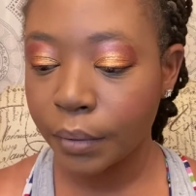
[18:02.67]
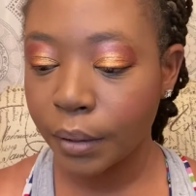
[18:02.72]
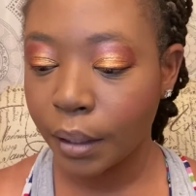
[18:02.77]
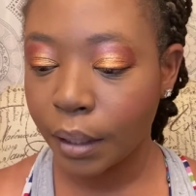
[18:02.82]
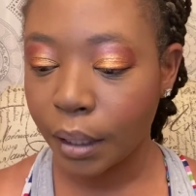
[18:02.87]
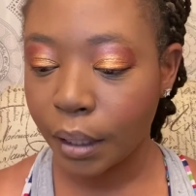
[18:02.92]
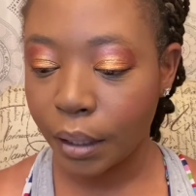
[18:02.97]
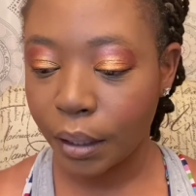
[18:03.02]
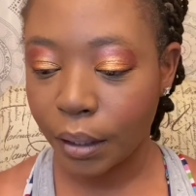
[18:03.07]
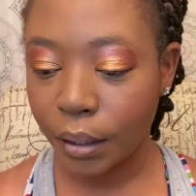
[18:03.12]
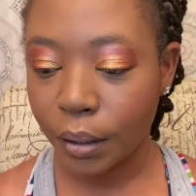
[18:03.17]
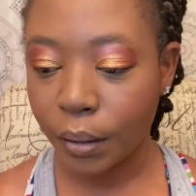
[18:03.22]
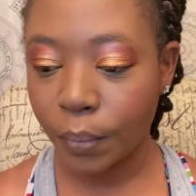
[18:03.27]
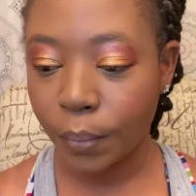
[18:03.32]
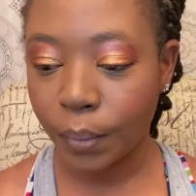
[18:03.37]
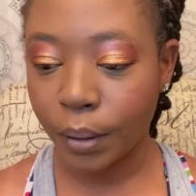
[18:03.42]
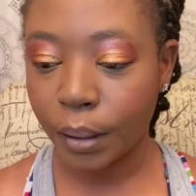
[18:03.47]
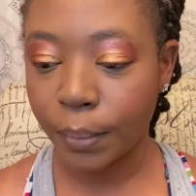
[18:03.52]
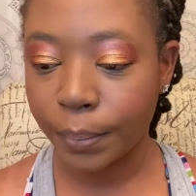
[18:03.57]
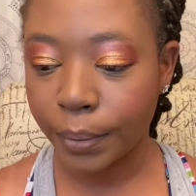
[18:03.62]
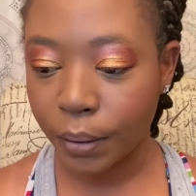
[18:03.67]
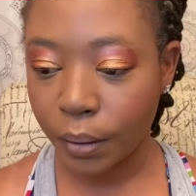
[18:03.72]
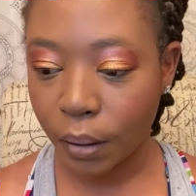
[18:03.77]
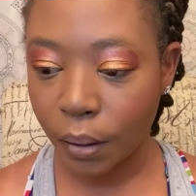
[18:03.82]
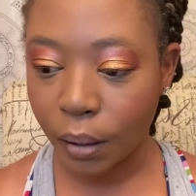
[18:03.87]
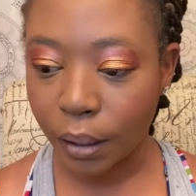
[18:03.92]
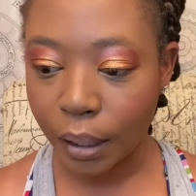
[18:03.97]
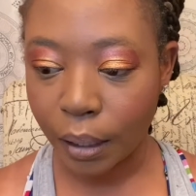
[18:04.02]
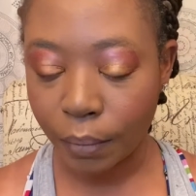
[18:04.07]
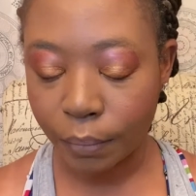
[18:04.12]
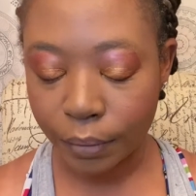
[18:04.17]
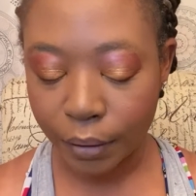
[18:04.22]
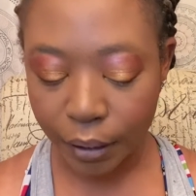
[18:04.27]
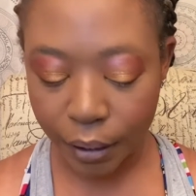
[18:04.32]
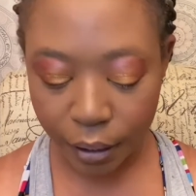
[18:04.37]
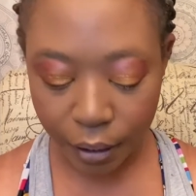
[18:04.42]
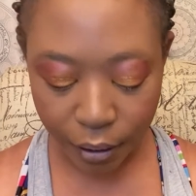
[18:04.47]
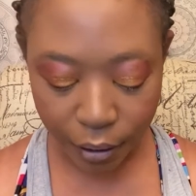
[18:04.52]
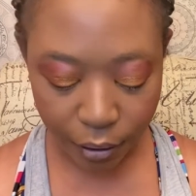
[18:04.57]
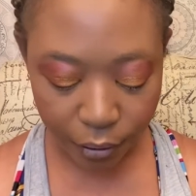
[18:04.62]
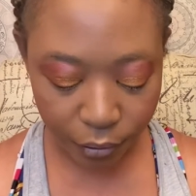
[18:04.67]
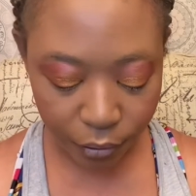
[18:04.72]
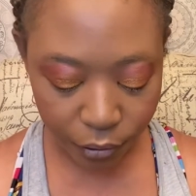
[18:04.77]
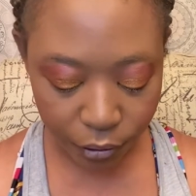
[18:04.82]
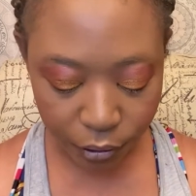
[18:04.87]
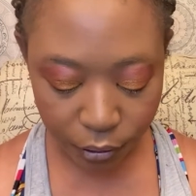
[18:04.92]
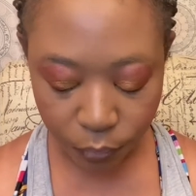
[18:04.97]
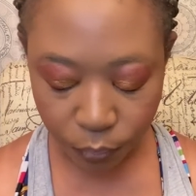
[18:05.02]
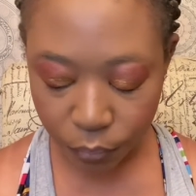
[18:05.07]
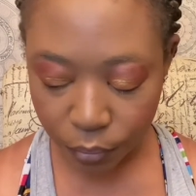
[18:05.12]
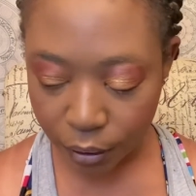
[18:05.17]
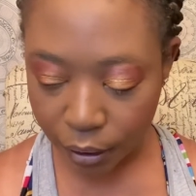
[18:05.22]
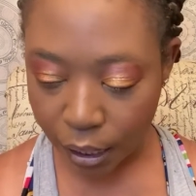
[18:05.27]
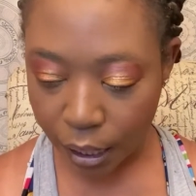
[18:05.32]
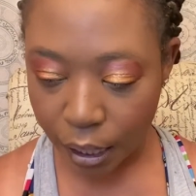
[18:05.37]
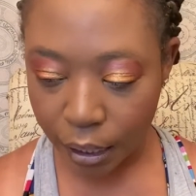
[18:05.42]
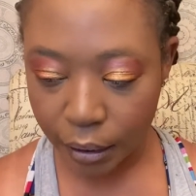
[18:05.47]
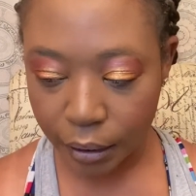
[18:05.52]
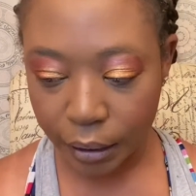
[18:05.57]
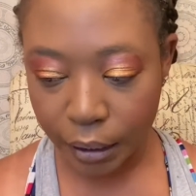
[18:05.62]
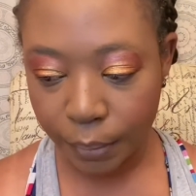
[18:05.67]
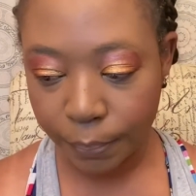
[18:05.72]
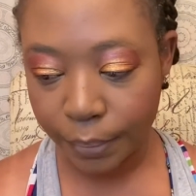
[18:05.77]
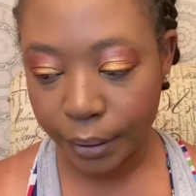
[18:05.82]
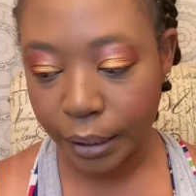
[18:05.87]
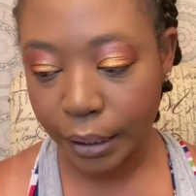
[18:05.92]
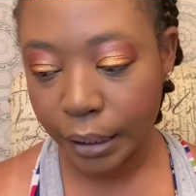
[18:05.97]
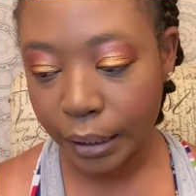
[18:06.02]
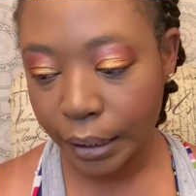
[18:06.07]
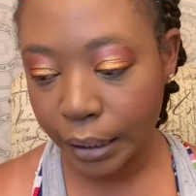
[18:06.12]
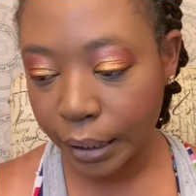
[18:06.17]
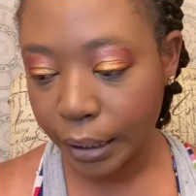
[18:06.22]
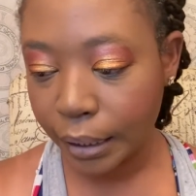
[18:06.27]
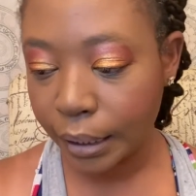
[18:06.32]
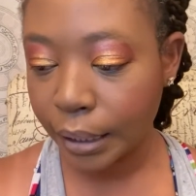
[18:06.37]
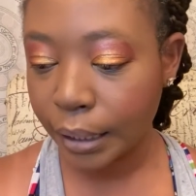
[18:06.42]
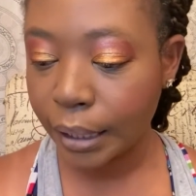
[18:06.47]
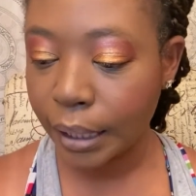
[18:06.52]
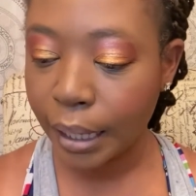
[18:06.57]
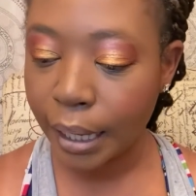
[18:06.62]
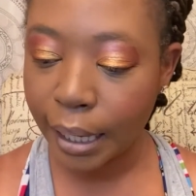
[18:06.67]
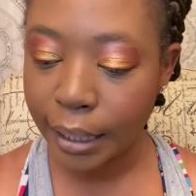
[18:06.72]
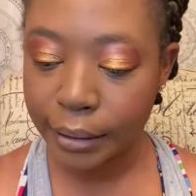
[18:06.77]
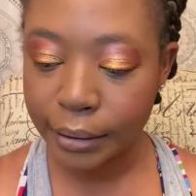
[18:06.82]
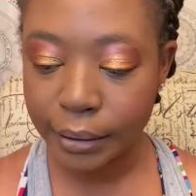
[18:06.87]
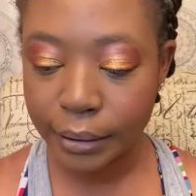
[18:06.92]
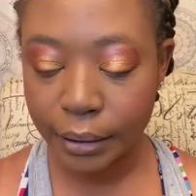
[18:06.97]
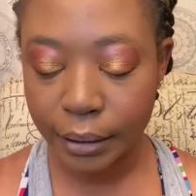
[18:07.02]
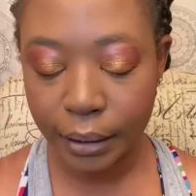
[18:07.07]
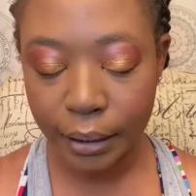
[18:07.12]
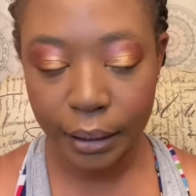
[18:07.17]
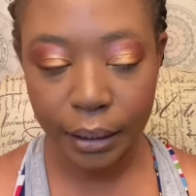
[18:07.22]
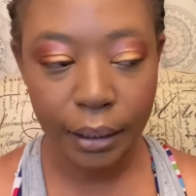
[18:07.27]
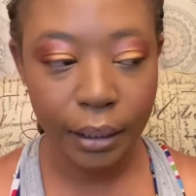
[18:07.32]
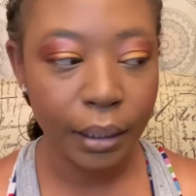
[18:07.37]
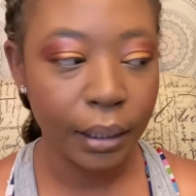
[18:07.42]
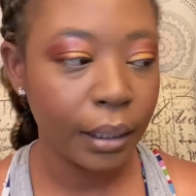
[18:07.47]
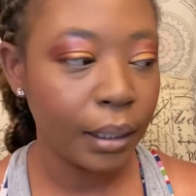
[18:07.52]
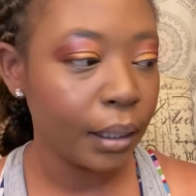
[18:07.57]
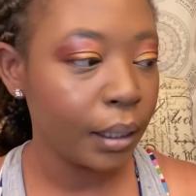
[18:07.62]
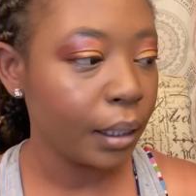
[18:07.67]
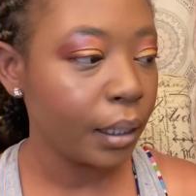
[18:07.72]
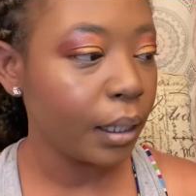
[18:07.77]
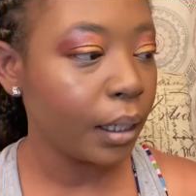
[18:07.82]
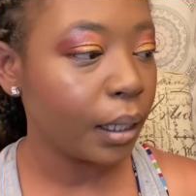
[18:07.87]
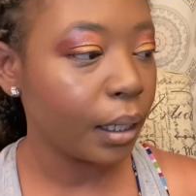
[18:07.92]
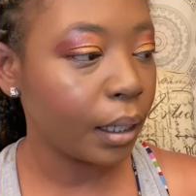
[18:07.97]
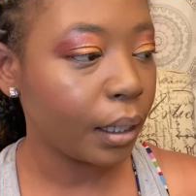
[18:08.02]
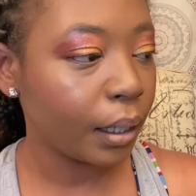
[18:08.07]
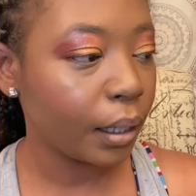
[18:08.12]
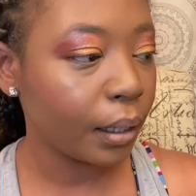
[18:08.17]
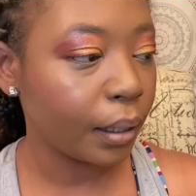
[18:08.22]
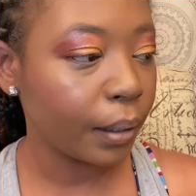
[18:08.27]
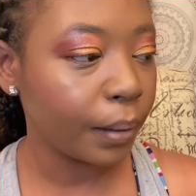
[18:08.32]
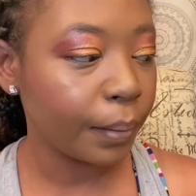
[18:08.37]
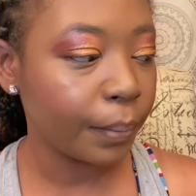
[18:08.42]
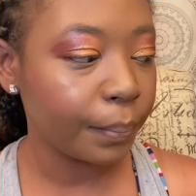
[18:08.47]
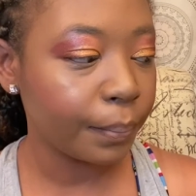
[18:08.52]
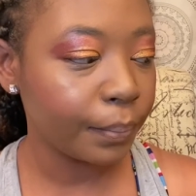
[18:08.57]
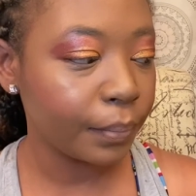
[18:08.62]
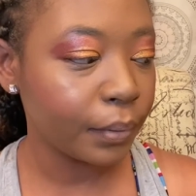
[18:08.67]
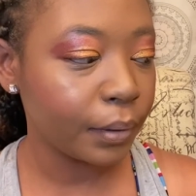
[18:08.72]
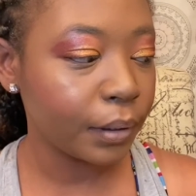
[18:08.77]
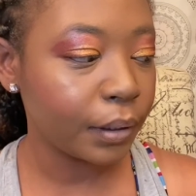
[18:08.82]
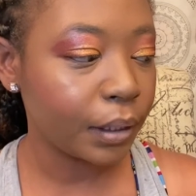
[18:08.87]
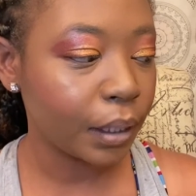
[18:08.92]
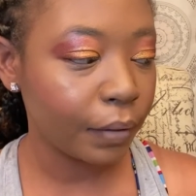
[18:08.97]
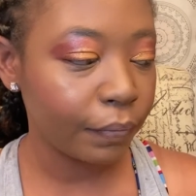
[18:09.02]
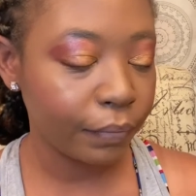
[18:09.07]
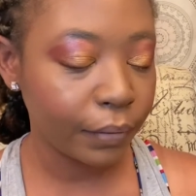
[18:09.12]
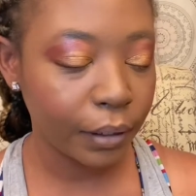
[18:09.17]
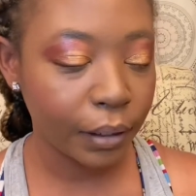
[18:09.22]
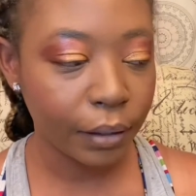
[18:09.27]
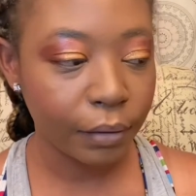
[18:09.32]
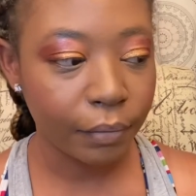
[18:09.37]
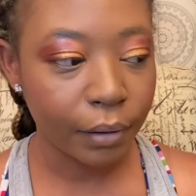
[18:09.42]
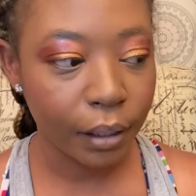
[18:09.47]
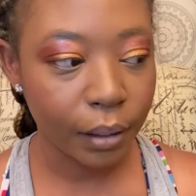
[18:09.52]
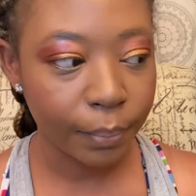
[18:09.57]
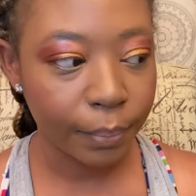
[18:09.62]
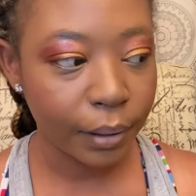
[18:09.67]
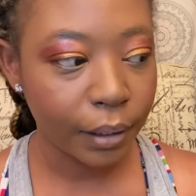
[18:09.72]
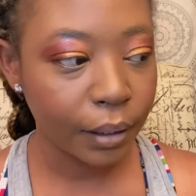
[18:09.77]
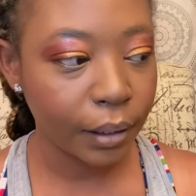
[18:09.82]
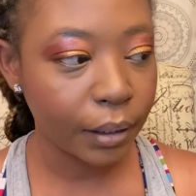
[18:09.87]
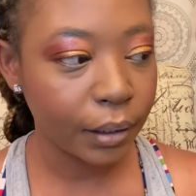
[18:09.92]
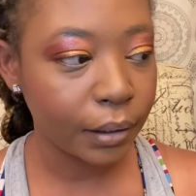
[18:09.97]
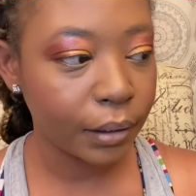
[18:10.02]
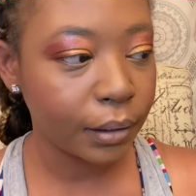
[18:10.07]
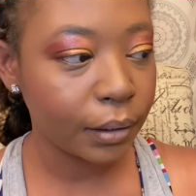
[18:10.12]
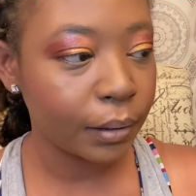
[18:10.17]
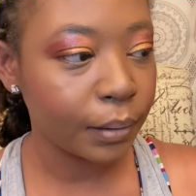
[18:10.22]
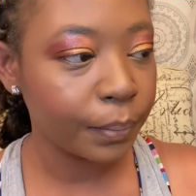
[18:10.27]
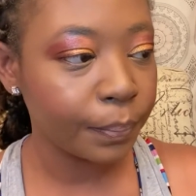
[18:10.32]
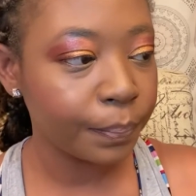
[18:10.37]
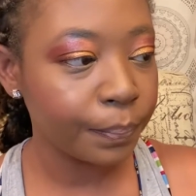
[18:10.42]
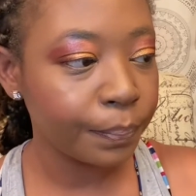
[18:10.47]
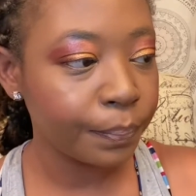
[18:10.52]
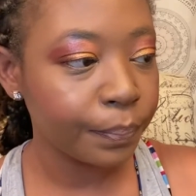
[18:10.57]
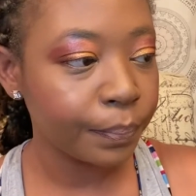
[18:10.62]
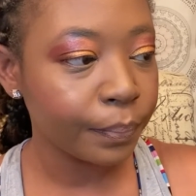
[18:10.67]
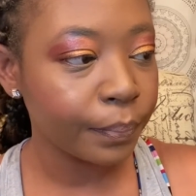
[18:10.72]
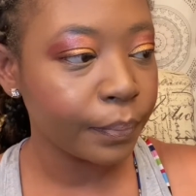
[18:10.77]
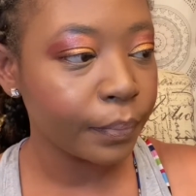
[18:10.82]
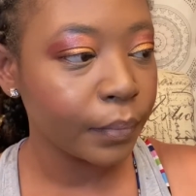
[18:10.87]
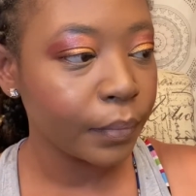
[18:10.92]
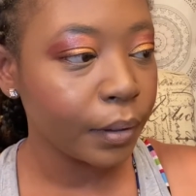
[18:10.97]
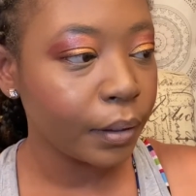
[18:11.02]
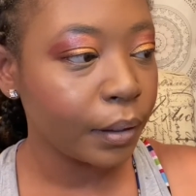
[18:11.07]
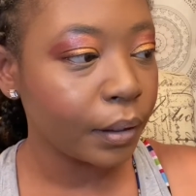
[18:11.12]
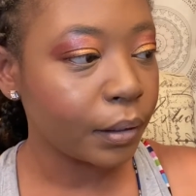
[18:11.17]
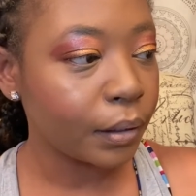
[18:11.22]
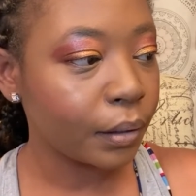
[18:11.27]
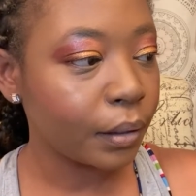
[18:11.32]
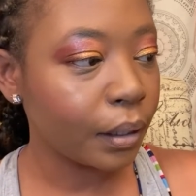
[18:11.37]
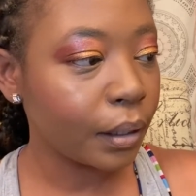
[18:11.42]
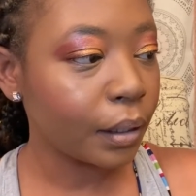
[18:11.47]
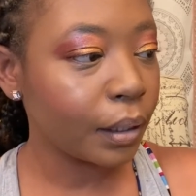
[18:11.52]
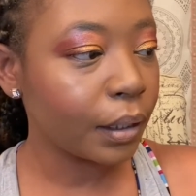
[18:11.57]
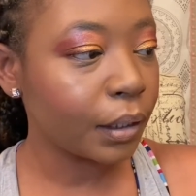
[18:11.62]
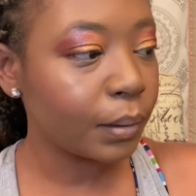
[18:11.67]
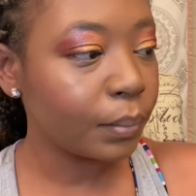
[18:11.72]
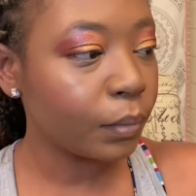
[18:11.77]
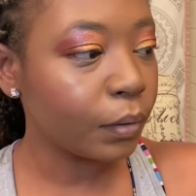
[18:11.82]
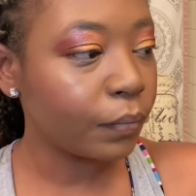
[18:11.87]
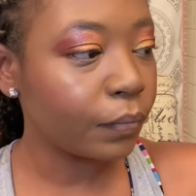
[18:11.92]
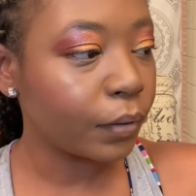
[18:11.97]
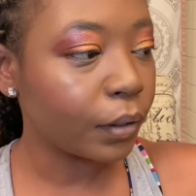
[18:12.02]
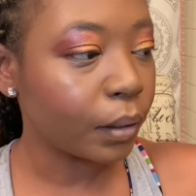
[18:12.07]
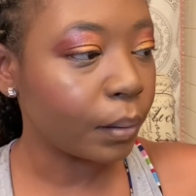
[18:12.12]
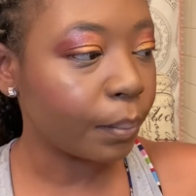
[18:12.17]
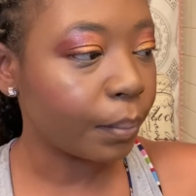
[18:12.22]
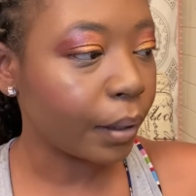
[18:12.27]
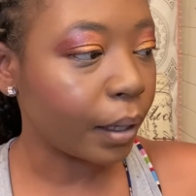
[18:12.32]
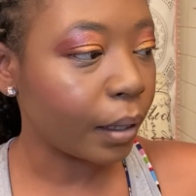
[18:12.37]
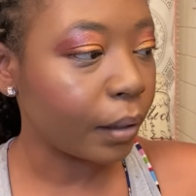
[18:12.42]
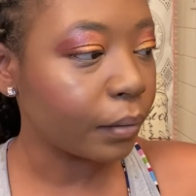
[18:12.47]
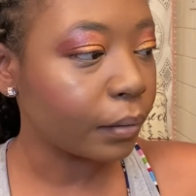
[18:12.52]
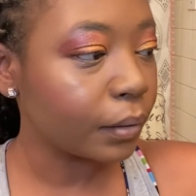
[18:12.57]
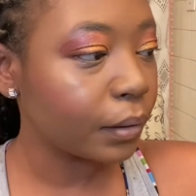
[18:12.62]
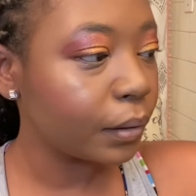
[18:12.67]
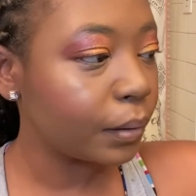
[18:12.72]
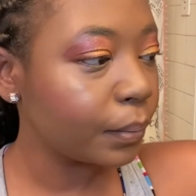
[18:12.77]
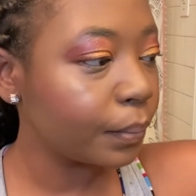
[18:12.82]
and you don't want to be all out there and you just want to kind of keep it clean and classy. Definitely recommend this. So now let's move on to brows.